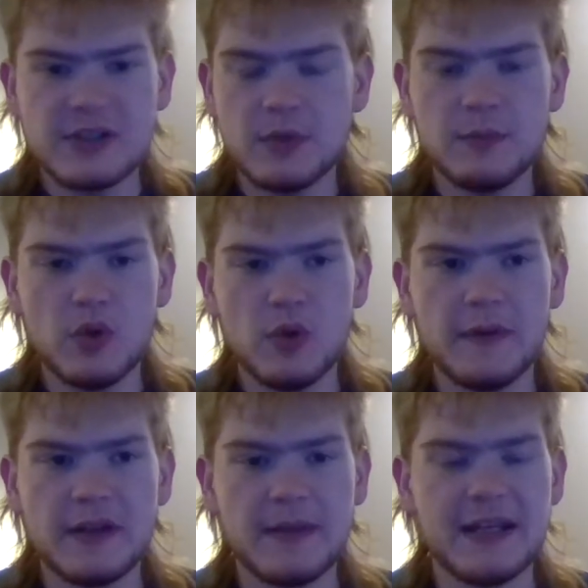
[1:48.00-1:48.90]
move
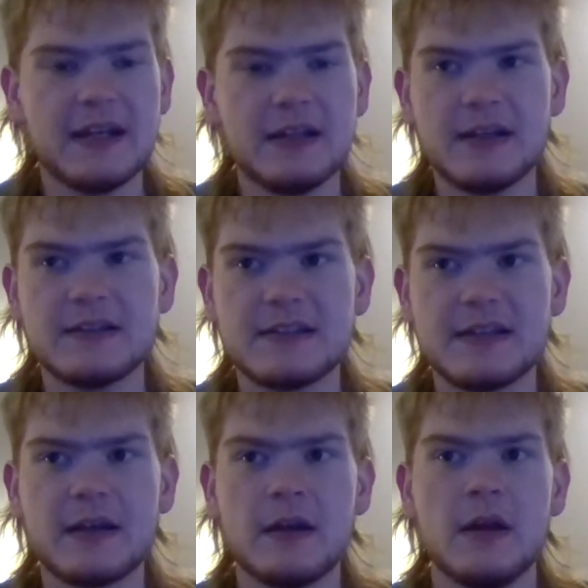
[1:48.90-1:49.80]
in the beginning because it's
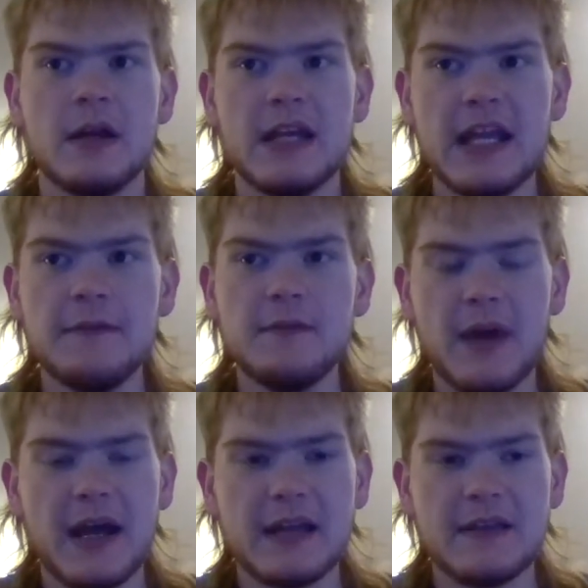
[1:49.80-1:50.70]
like even
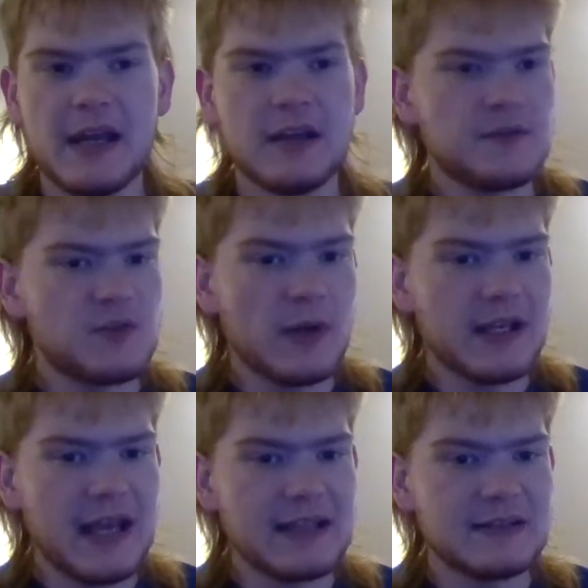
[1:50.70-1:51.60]
by the end of
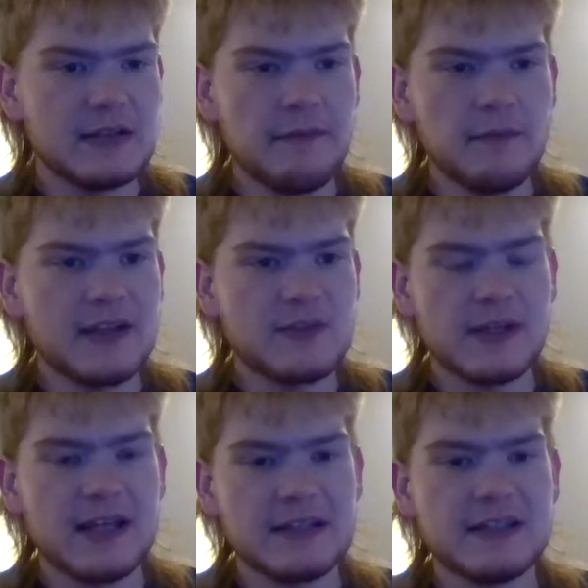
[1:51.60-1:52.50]

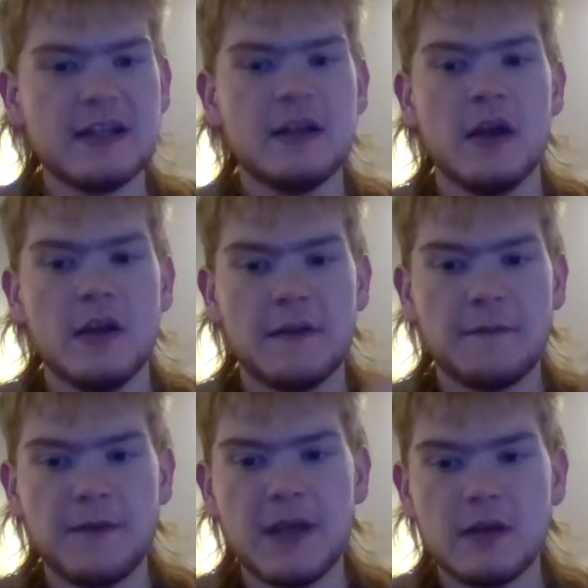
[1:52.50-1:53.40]
2018, the
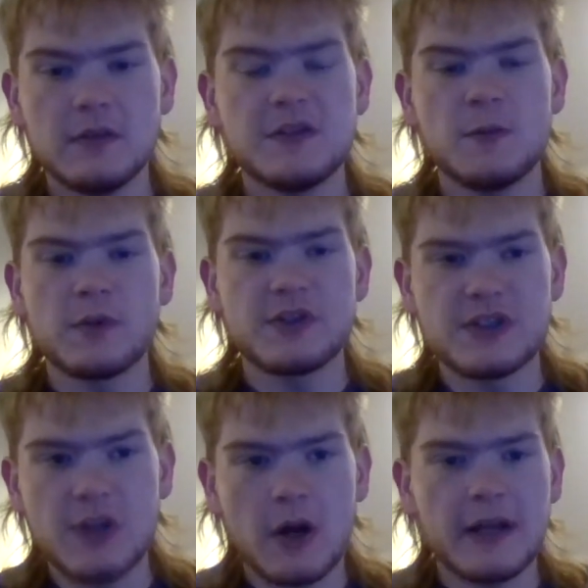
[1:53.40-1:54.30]
fields were
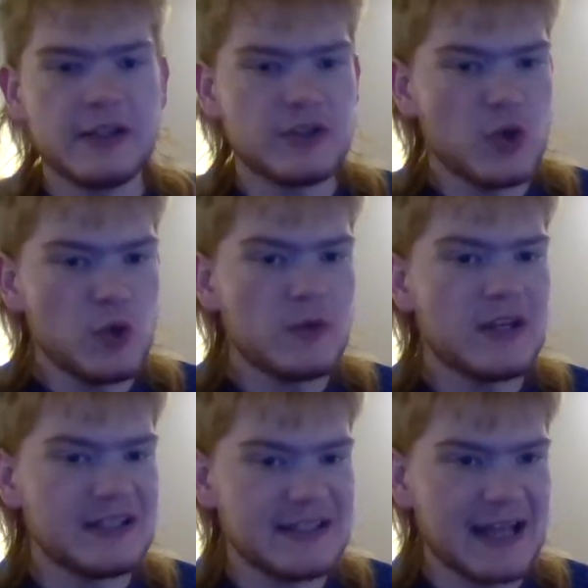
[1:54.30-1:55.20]
starting to
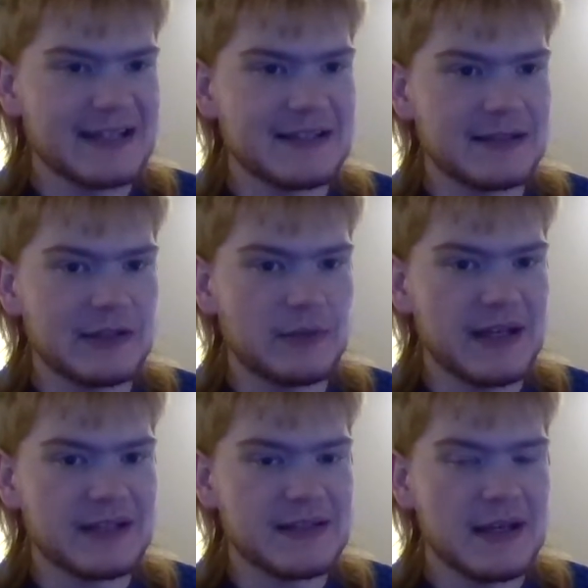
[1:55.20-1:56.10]
condense a little
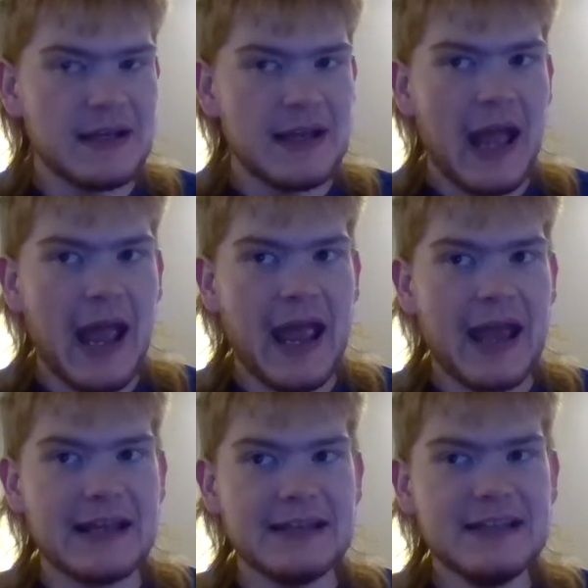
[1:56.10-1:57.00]
bit,
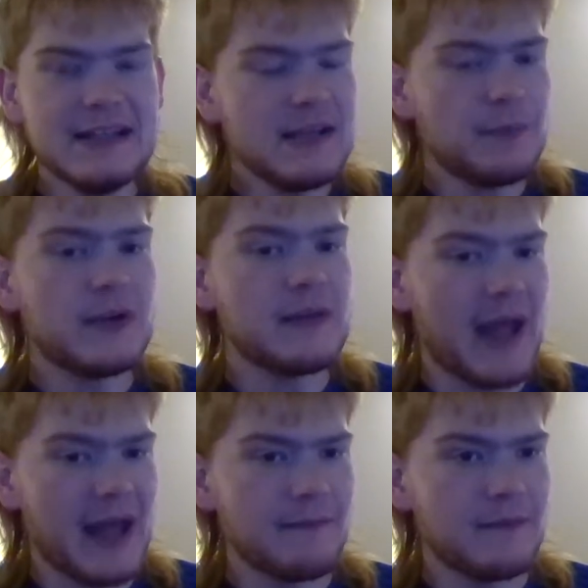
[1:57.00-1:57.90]
and it did get pretty
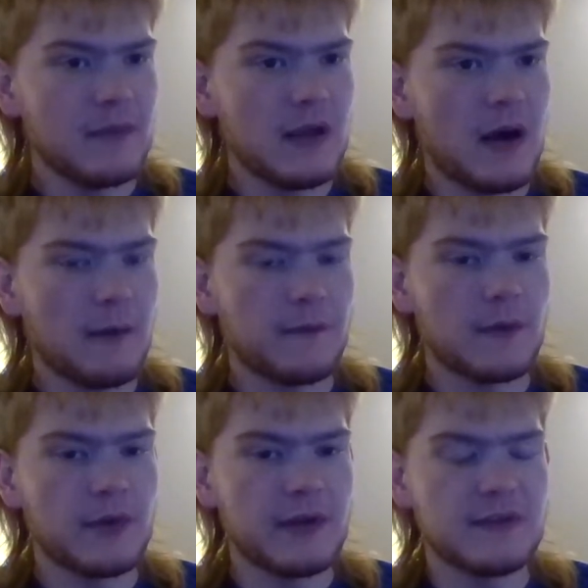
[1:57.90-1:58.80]
bad. For a
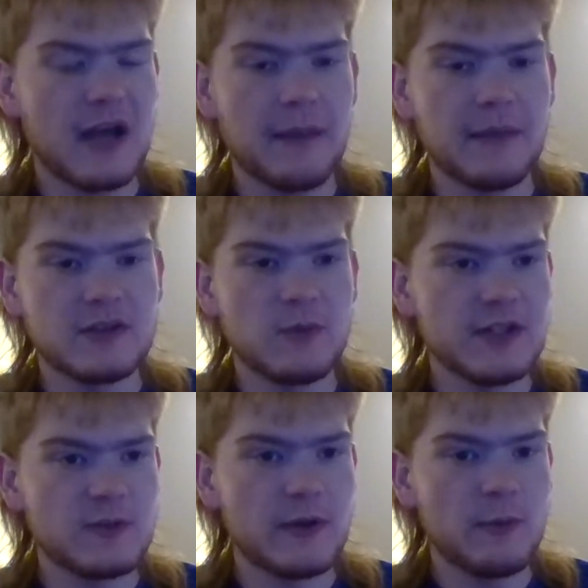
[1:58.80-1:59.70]
brief time. In
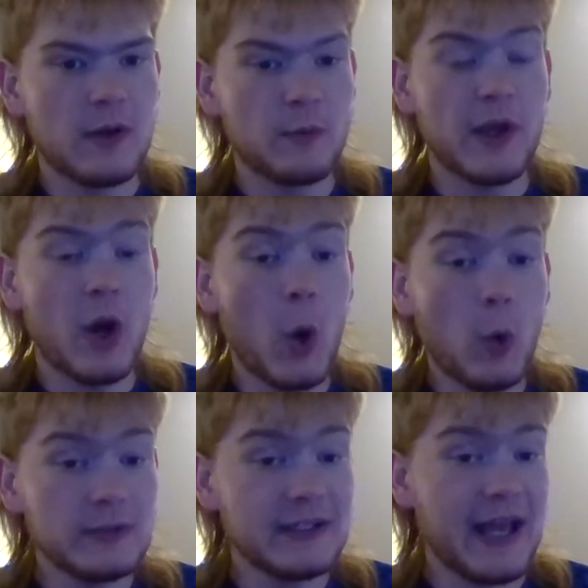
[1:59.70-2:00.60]
2021, we
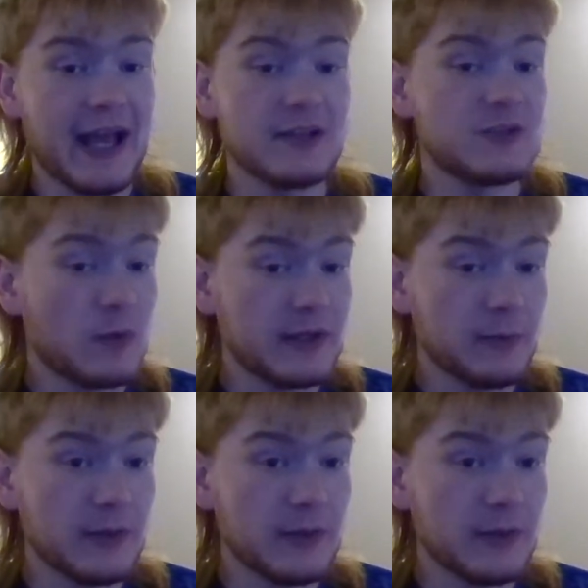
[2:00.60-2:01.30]
only had 23